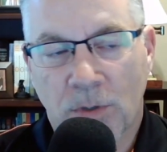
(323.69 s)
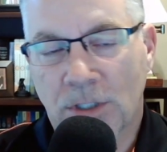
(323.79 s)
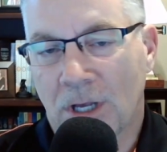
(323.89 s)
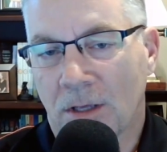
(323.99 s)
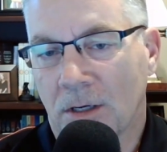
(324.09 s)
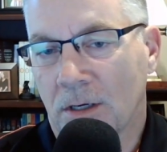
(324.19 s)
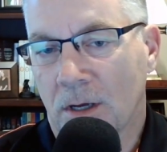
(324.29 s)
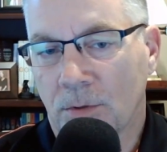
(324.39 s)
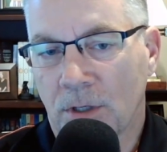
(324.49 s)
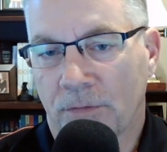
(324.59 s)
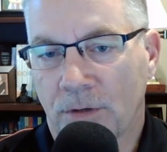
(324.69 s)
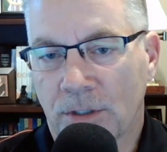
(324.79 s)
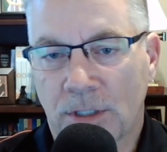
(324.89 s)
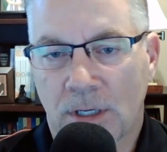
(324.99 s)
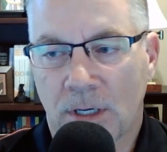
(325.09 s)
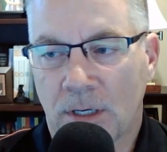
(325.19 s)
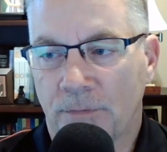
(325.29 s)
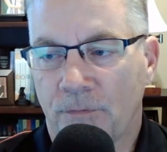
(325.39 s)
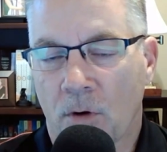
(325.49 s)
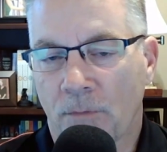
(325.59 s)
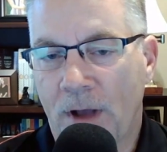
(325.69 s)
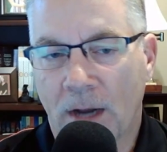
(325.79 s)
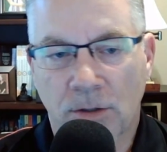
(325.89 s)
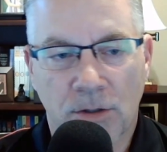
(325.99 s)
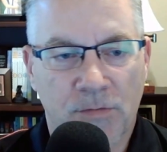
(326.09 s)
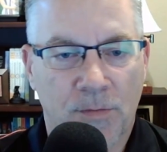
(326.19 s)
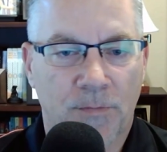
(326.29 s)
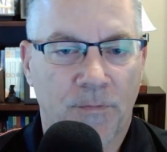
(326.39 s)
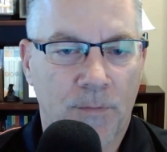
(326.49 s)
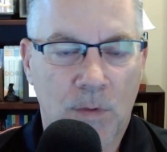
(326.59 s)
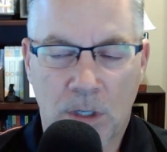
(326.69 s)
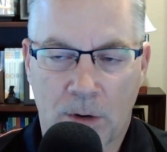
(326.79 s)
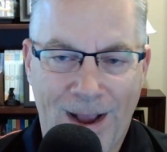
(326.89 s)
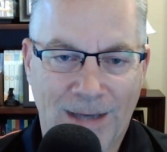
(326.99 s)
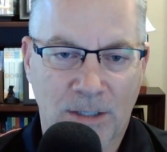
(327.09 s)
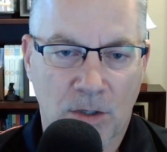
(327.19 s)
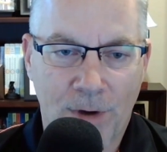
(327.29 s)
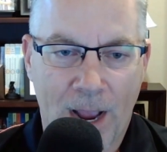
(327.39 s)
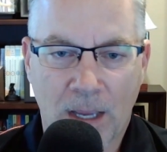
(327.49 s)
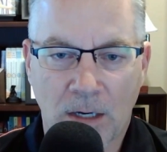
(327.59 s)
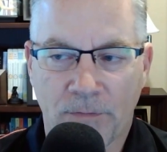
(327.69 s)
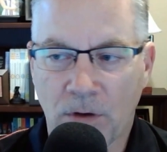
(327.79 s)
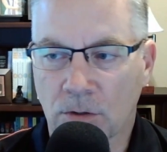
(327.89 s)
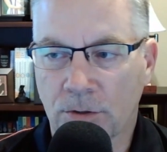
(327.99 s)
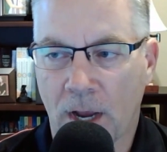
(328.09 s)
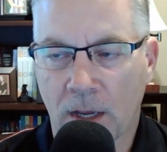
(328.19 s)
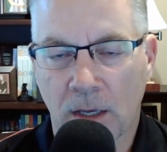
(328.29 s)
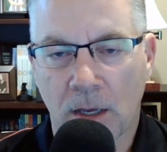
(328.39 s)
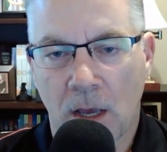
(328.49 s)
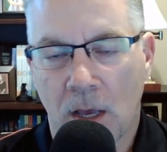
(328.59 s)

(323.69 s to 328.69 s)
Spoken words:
We sell it in a couple different form factors, from asset tracking to vehicle tracking,